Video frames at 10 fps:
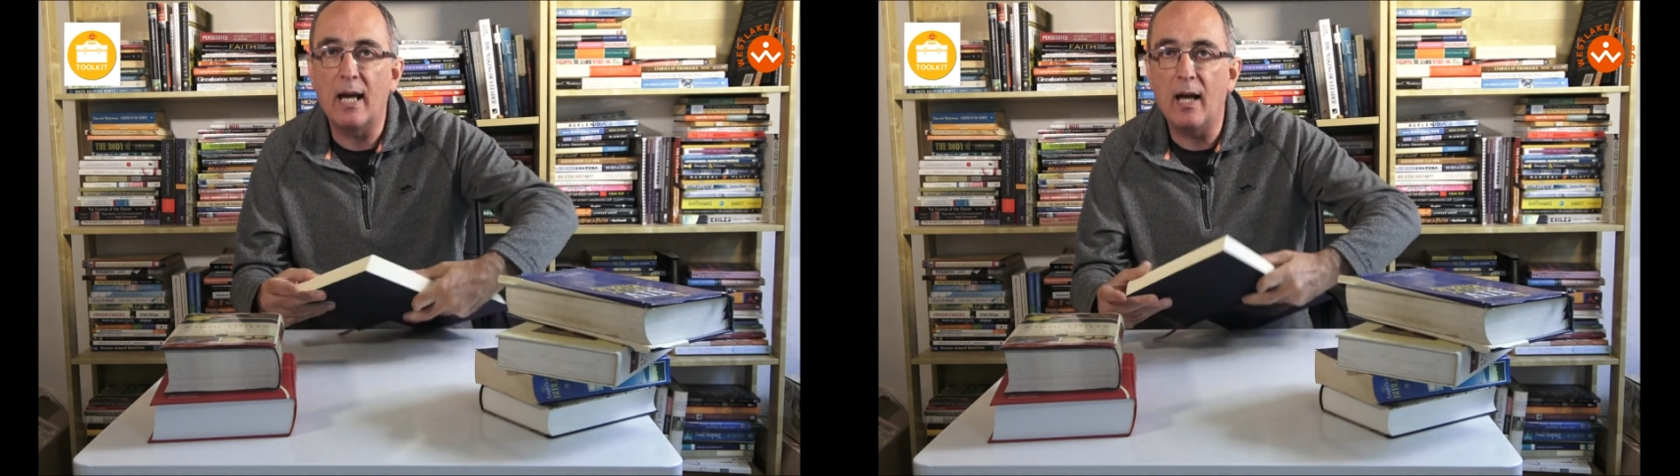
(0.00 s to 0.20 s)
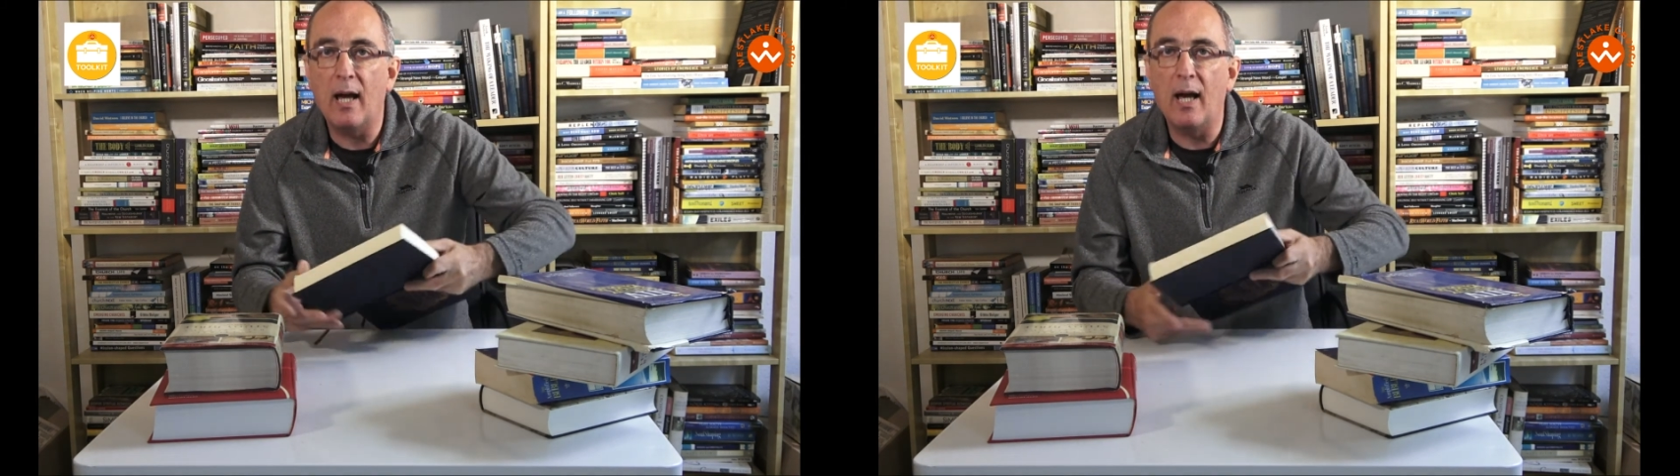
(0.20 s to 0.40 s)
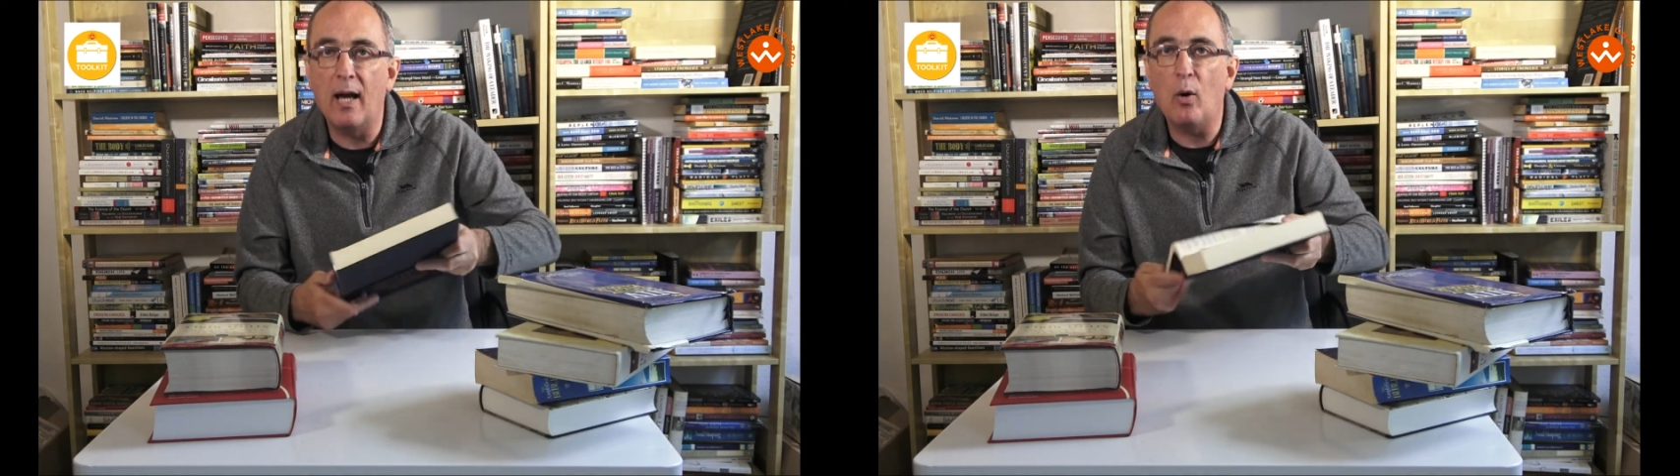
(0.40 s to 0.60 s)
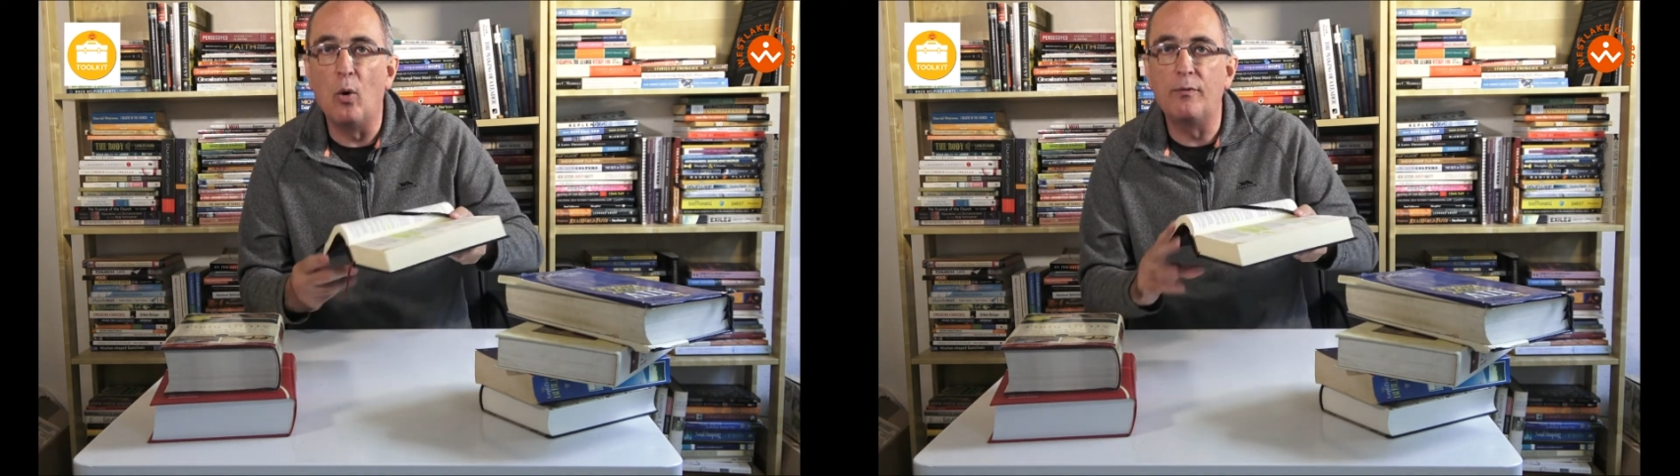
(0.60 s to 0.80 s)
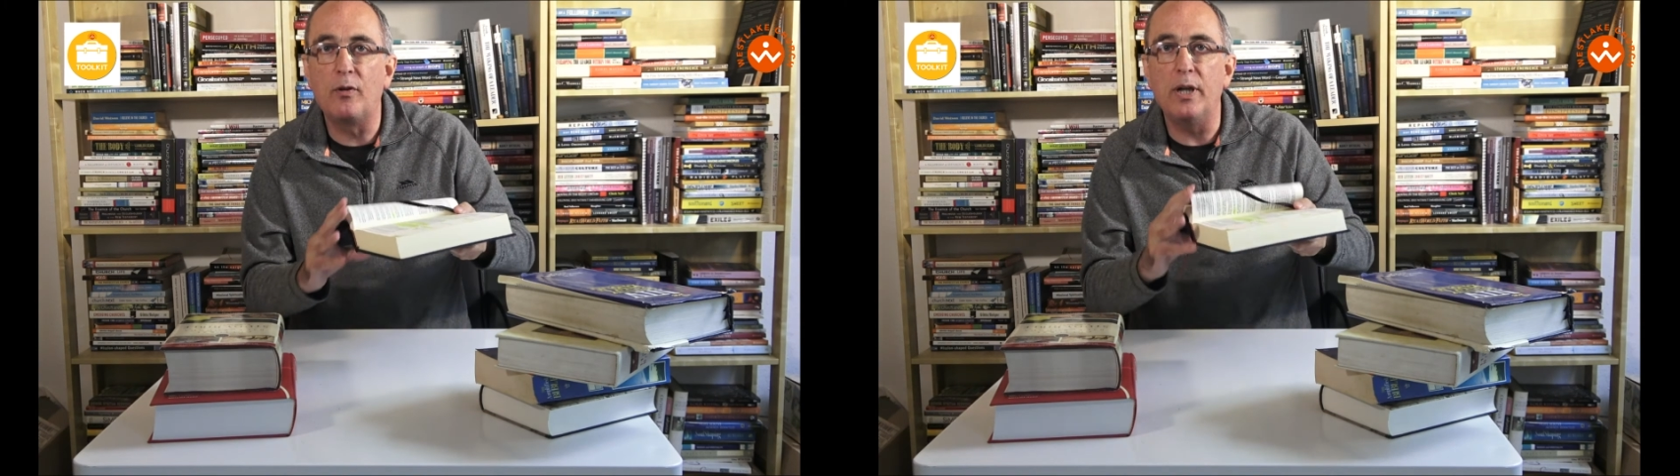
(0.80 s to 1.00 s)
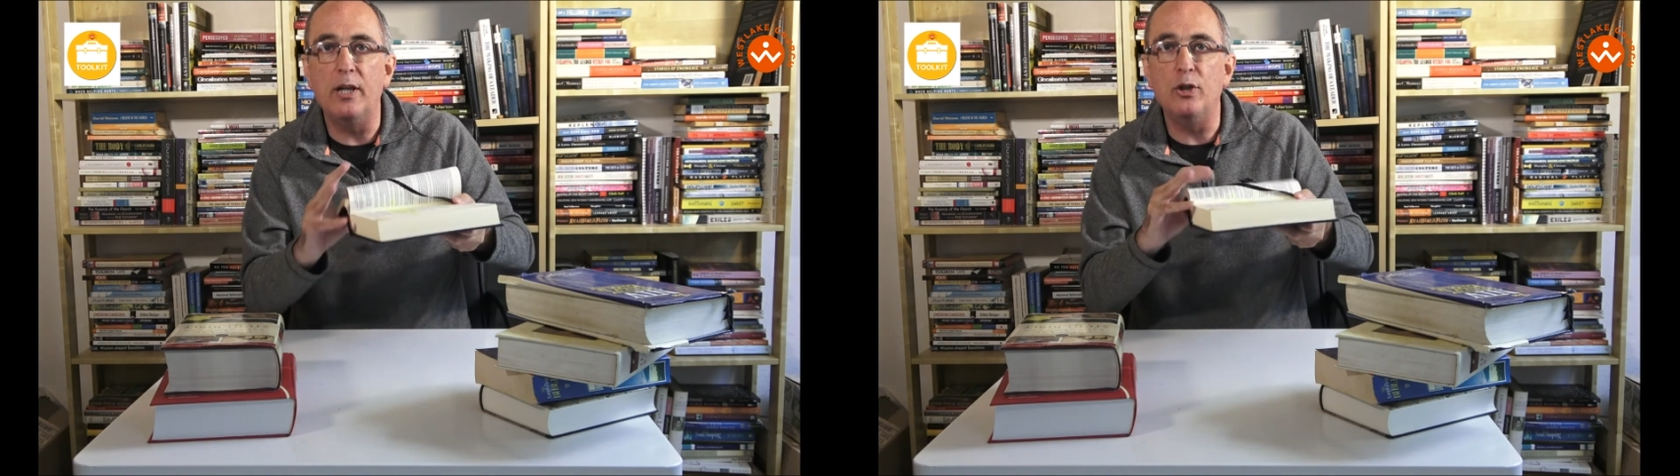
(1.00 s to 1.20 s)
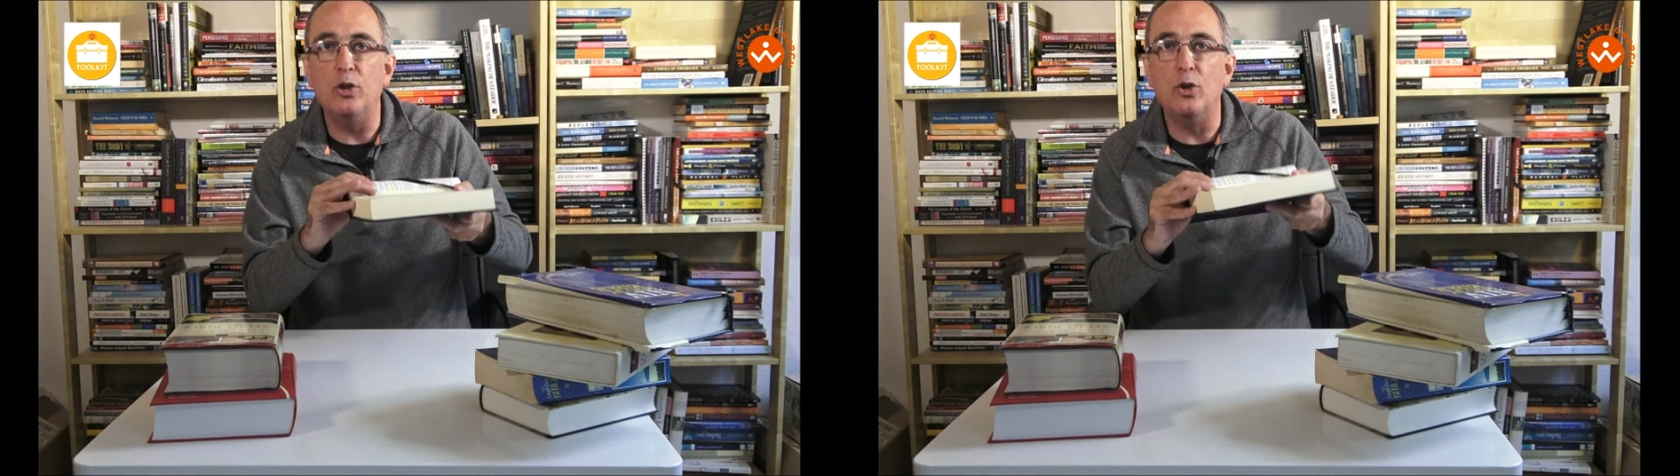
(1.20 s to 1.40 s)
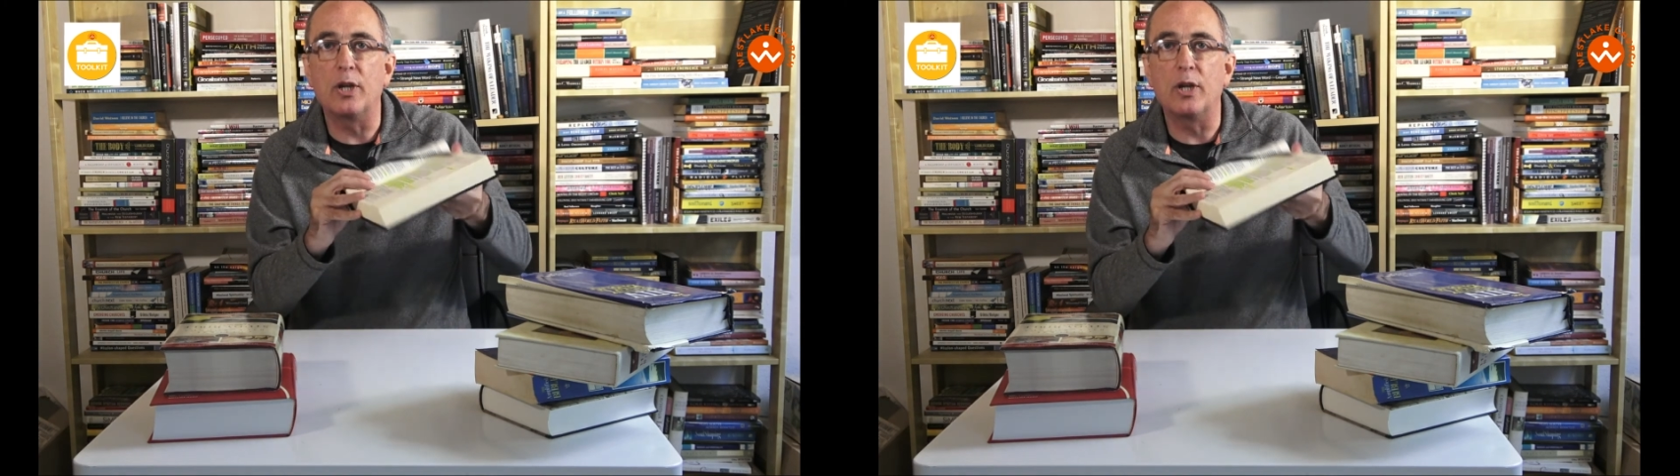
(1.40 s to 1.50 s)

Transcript: hopefully you